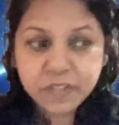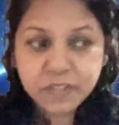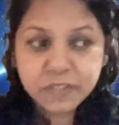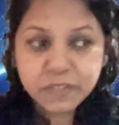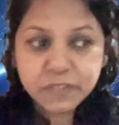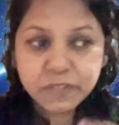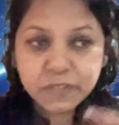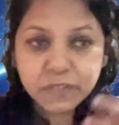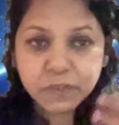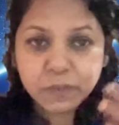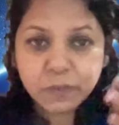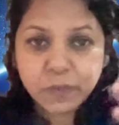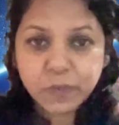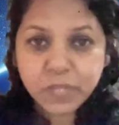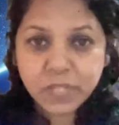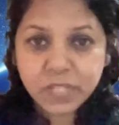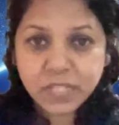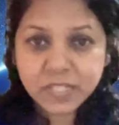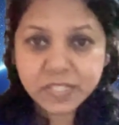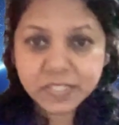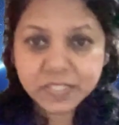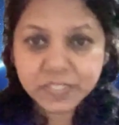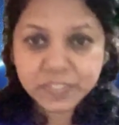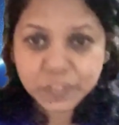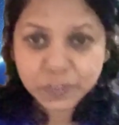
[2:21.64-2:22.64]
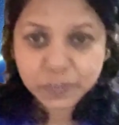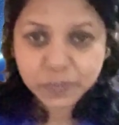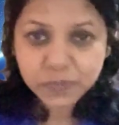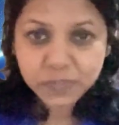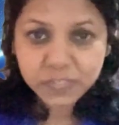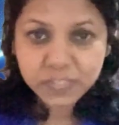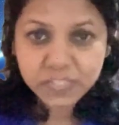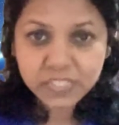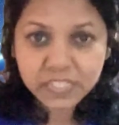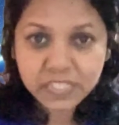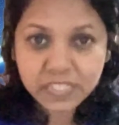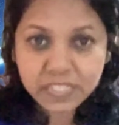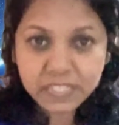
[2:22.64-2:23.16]
So the world that you
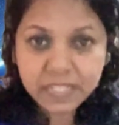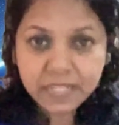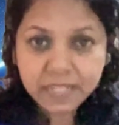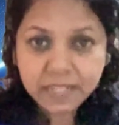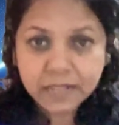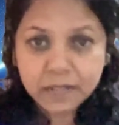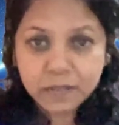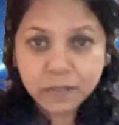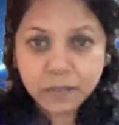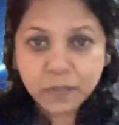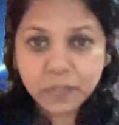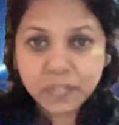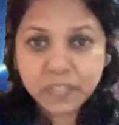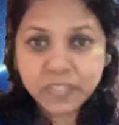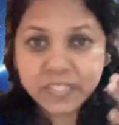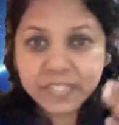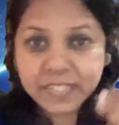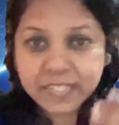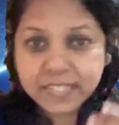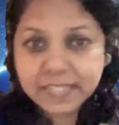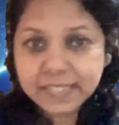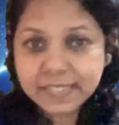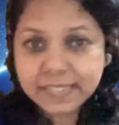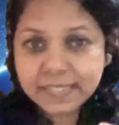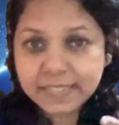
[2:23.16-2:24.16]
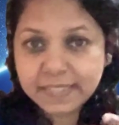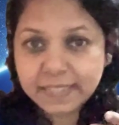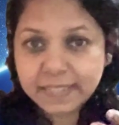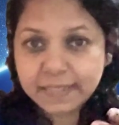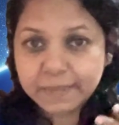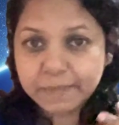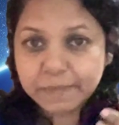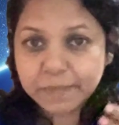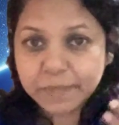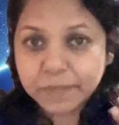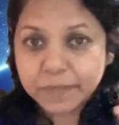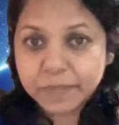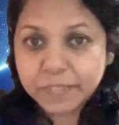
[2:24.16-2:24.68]
see and the world that I see
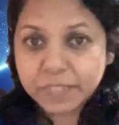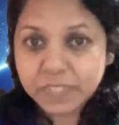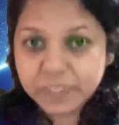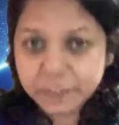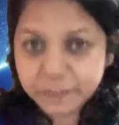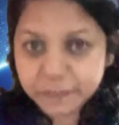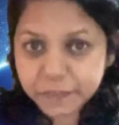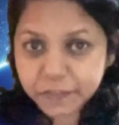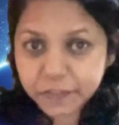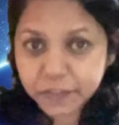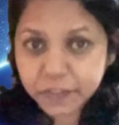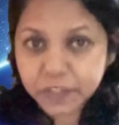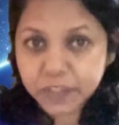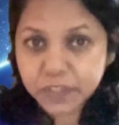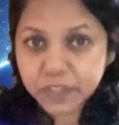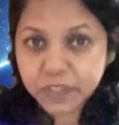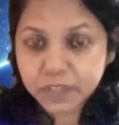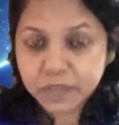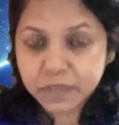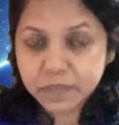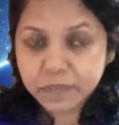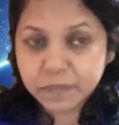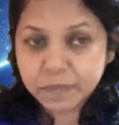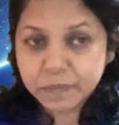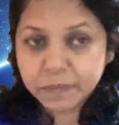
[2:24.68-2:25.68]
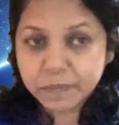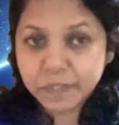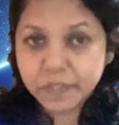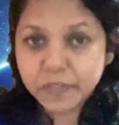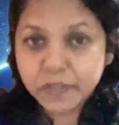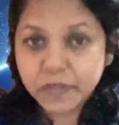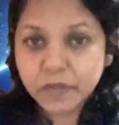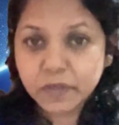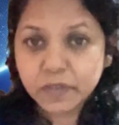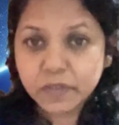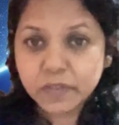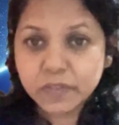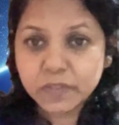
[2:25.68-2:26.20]
may be different
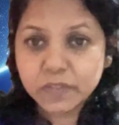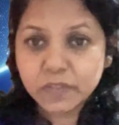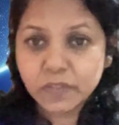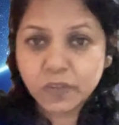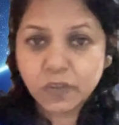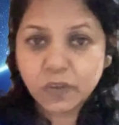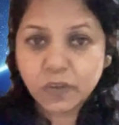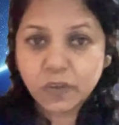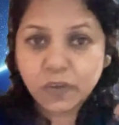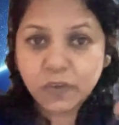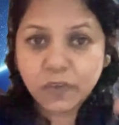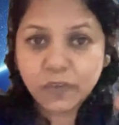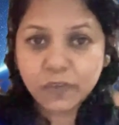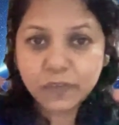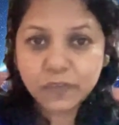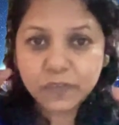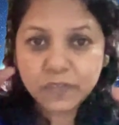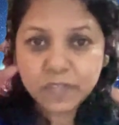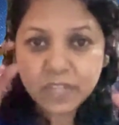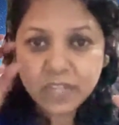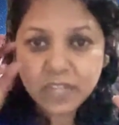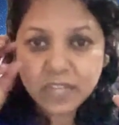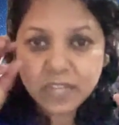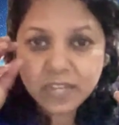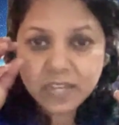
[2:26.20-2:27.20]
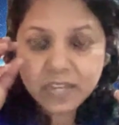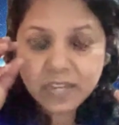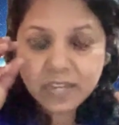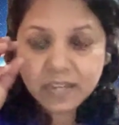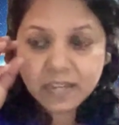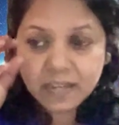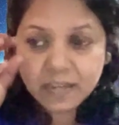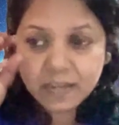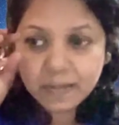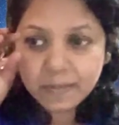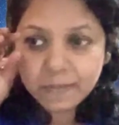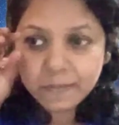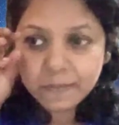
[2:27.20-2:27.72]
because of
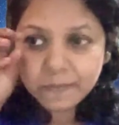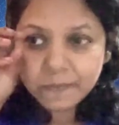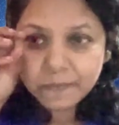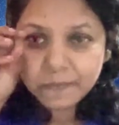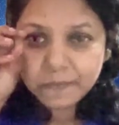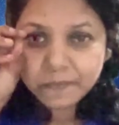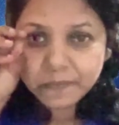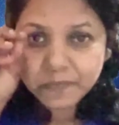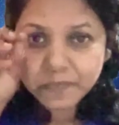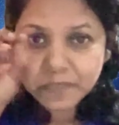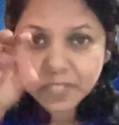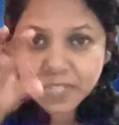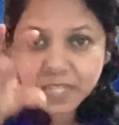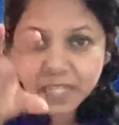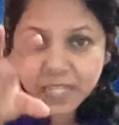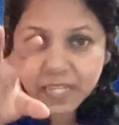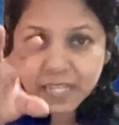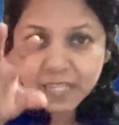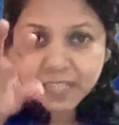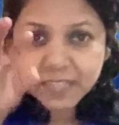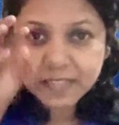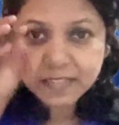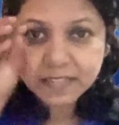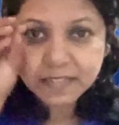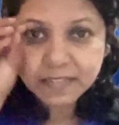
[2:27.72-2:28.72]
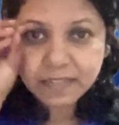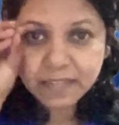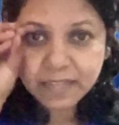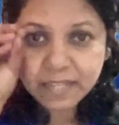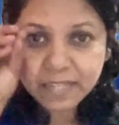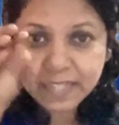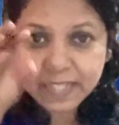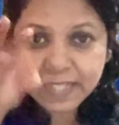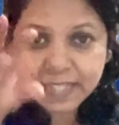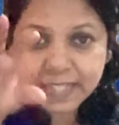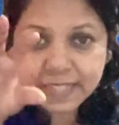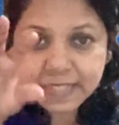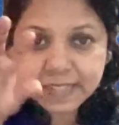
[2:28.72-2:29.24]
has the
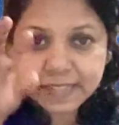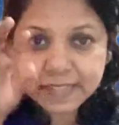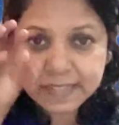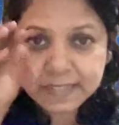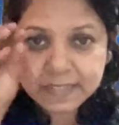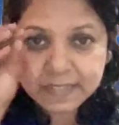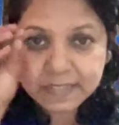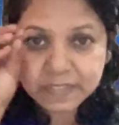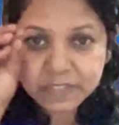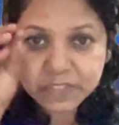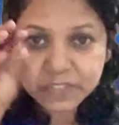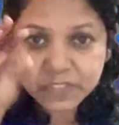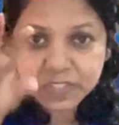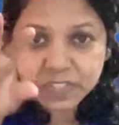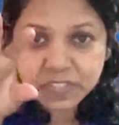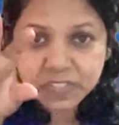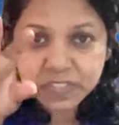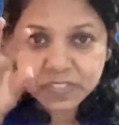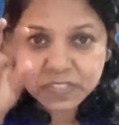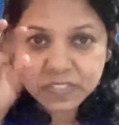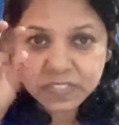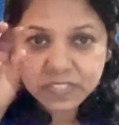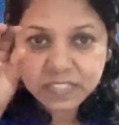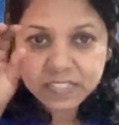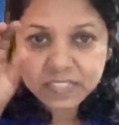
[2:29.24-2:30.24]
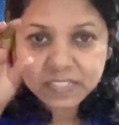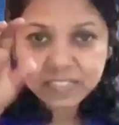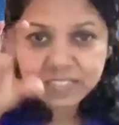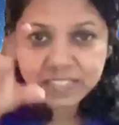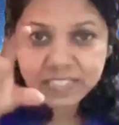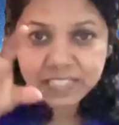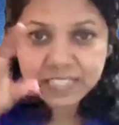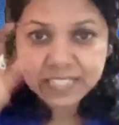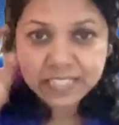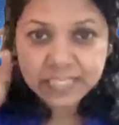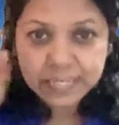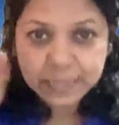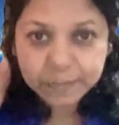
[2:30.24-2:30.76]
eye lens adjusted and
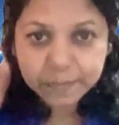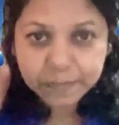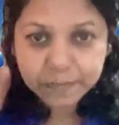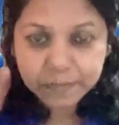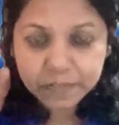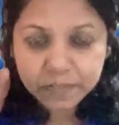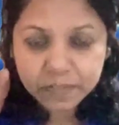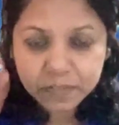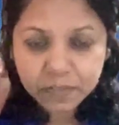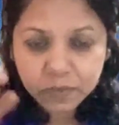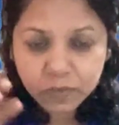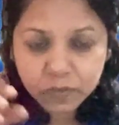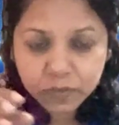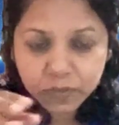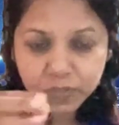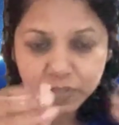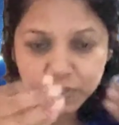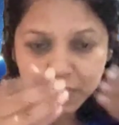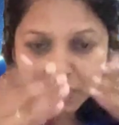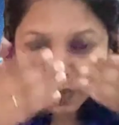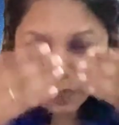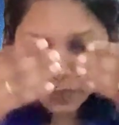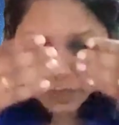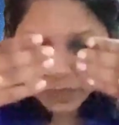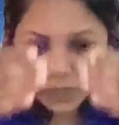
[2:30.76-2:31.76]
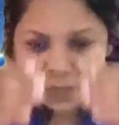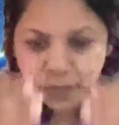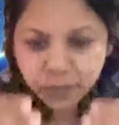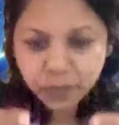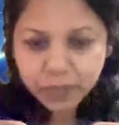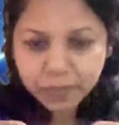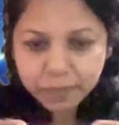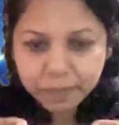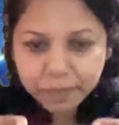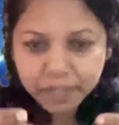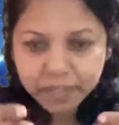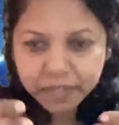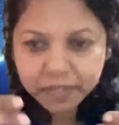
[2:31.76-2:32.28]
seen depths or just looked at
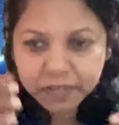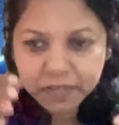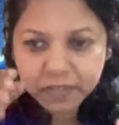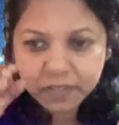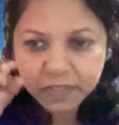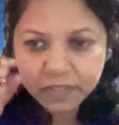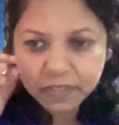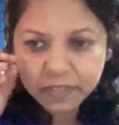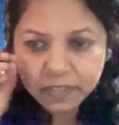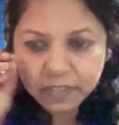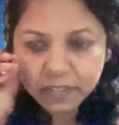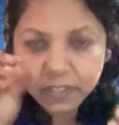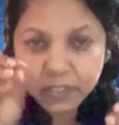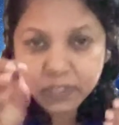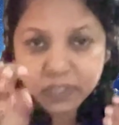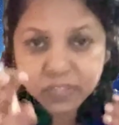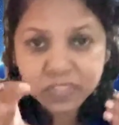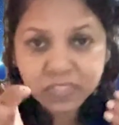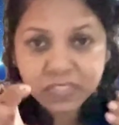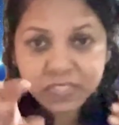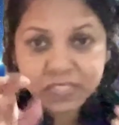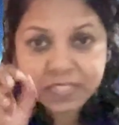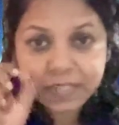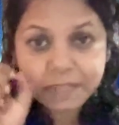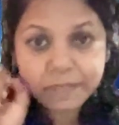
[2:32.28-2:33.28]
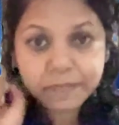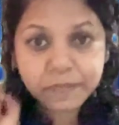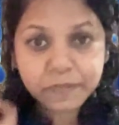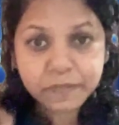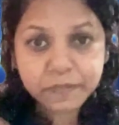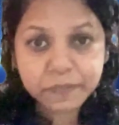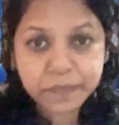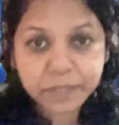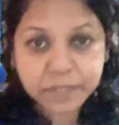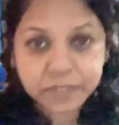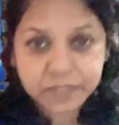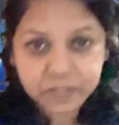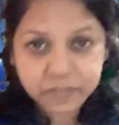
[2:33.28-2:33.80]
one matter and did not see the depth of the
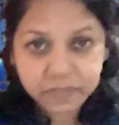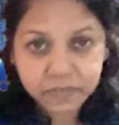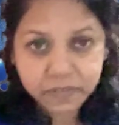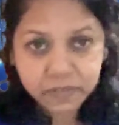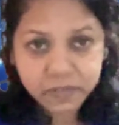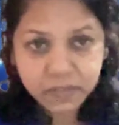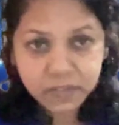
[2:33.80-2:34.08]
matter.